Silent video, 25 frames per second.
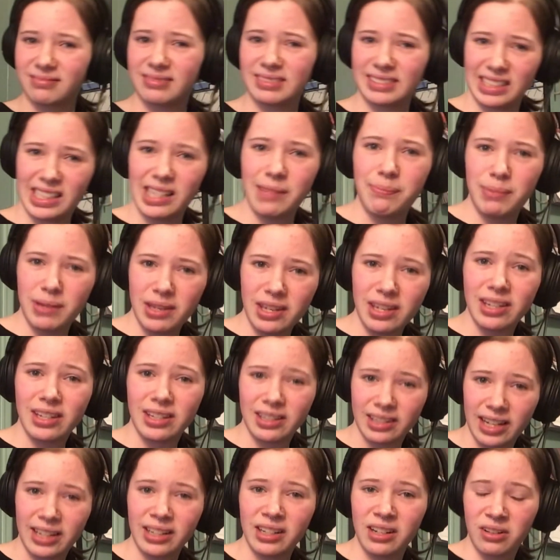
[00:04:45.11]
Yippee,
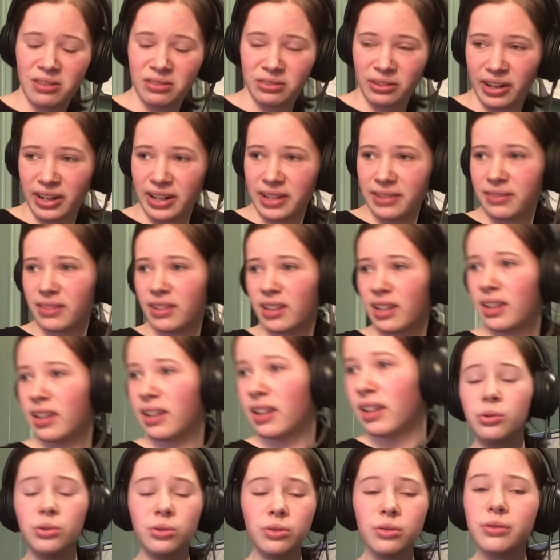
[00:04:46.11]
I know, right?
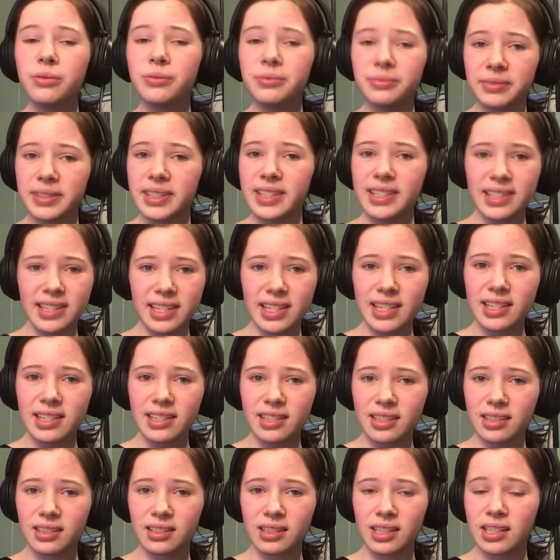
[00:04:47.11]
Who is
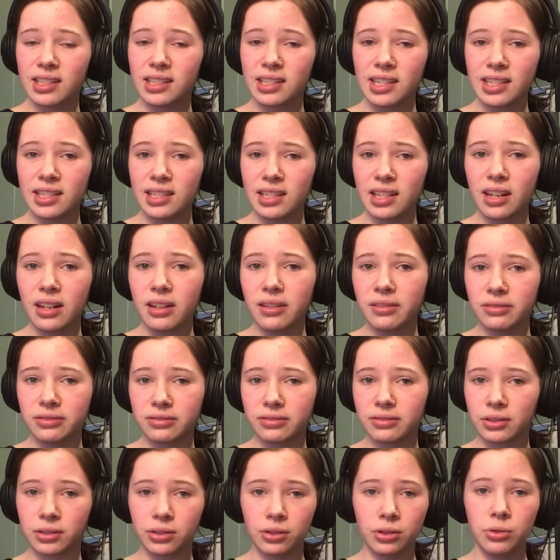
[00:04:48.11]
this consisted of,
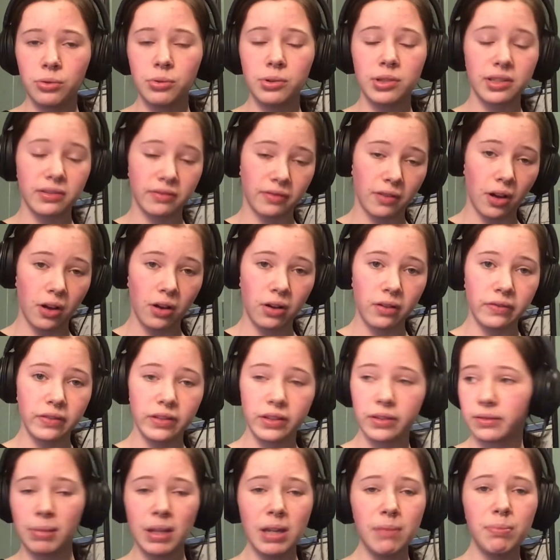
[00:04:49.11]
or who is
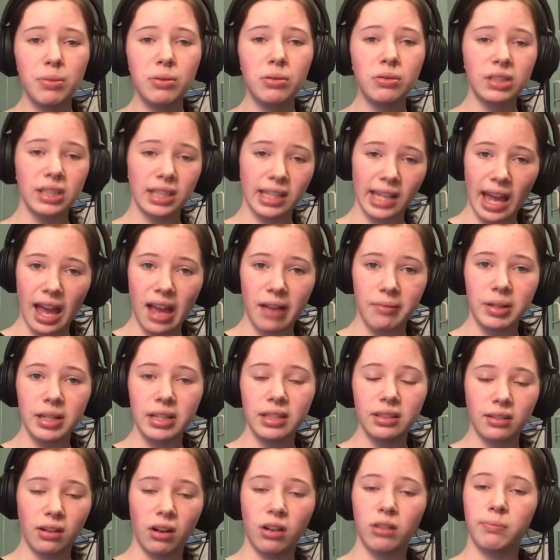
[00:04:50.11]
involved? People in the
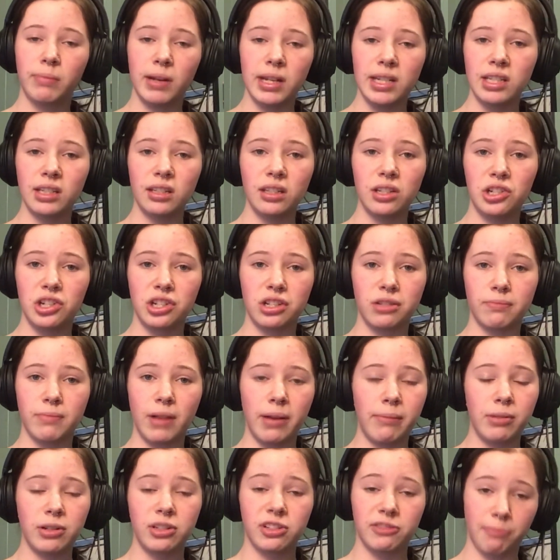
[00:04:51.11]
Cabinet are basically just
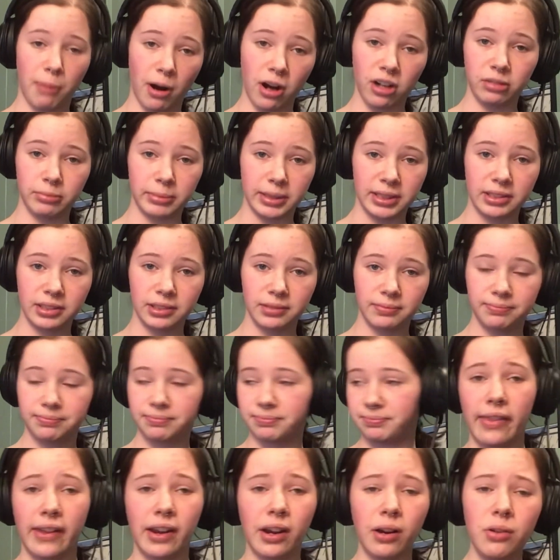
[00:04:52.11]
members of Parliament.
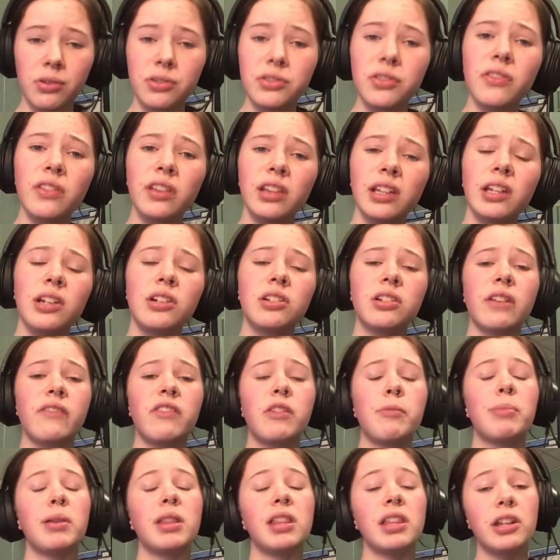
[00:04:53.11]
and they're also the leaders of
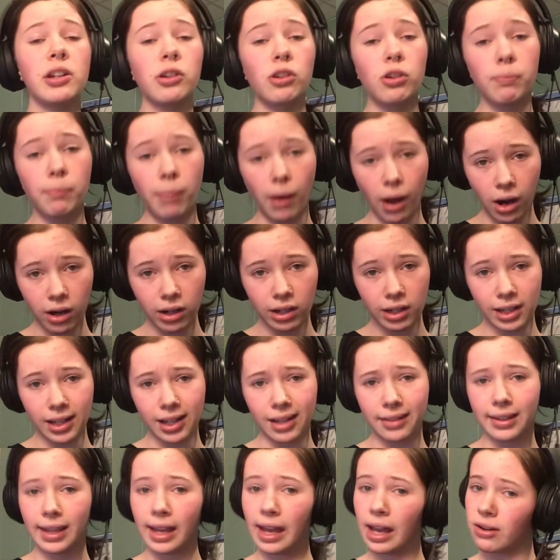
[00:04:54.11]
the political party
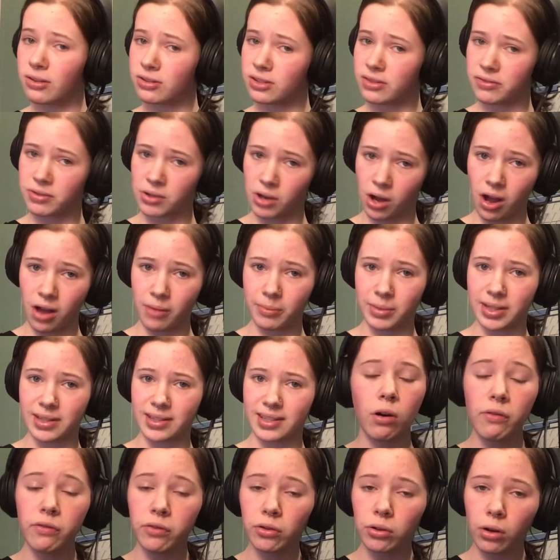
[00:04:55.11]
in the House of Commons.
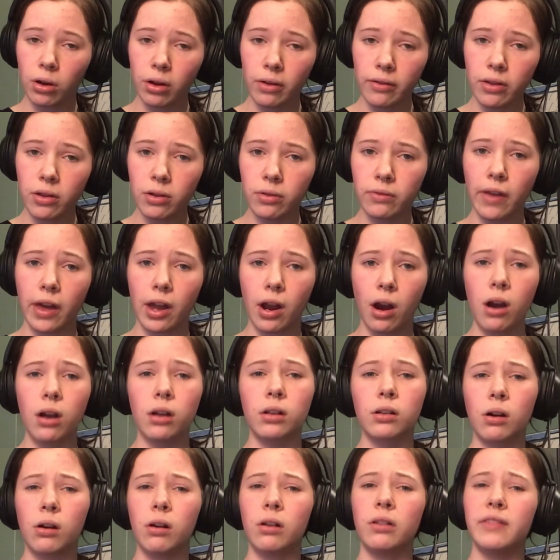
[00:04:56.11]
Overall, though, they are
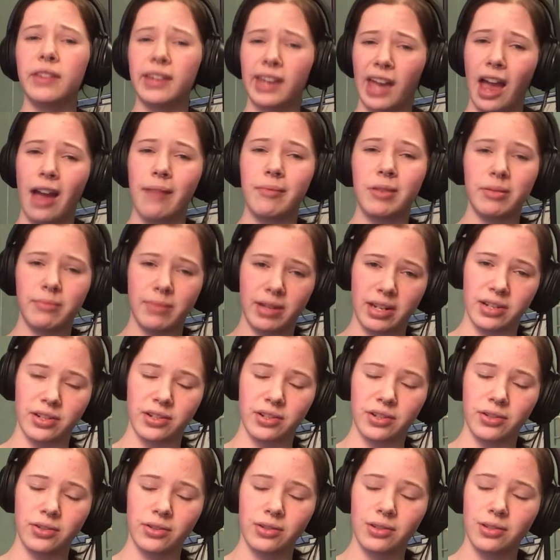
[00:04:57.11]
called the cabinet
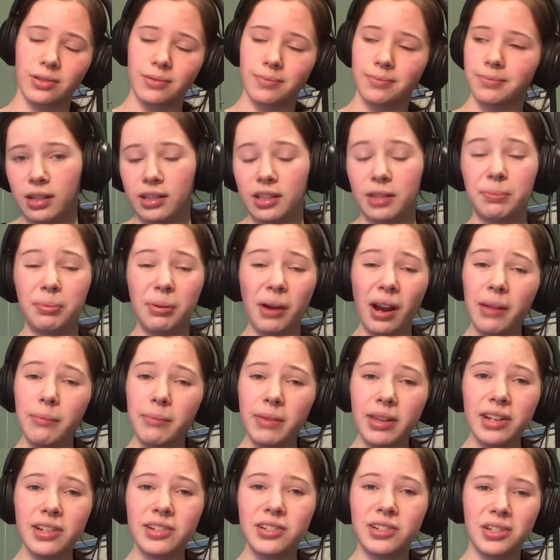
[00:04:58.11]
ministers. The Prime
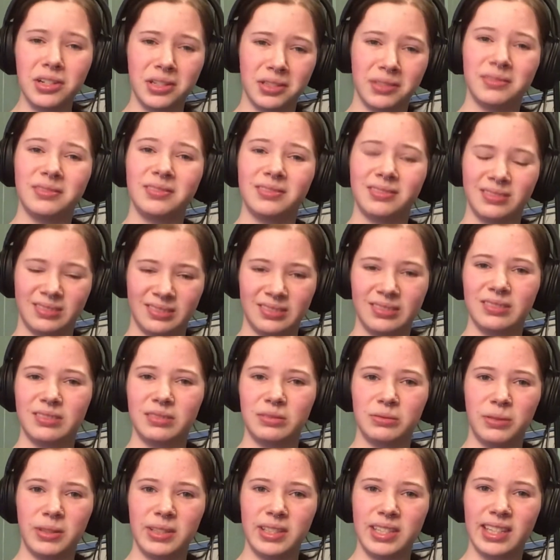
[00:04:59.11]
Minister,
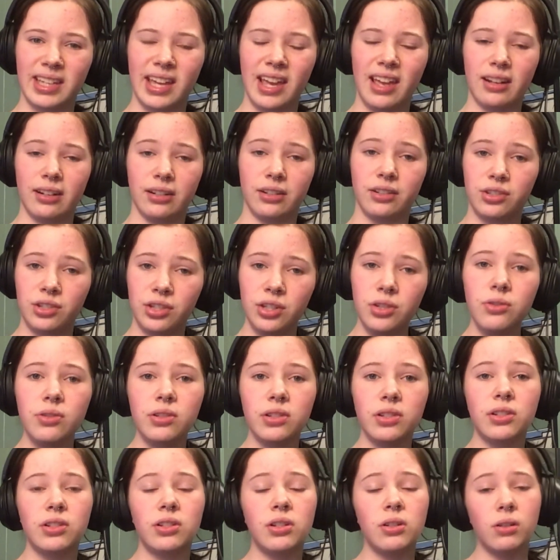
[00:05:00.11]
once again,
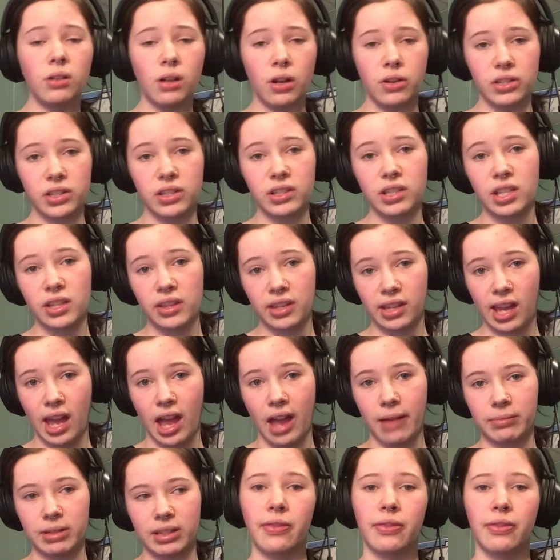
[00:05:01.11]
chooses who goes into the cabinet.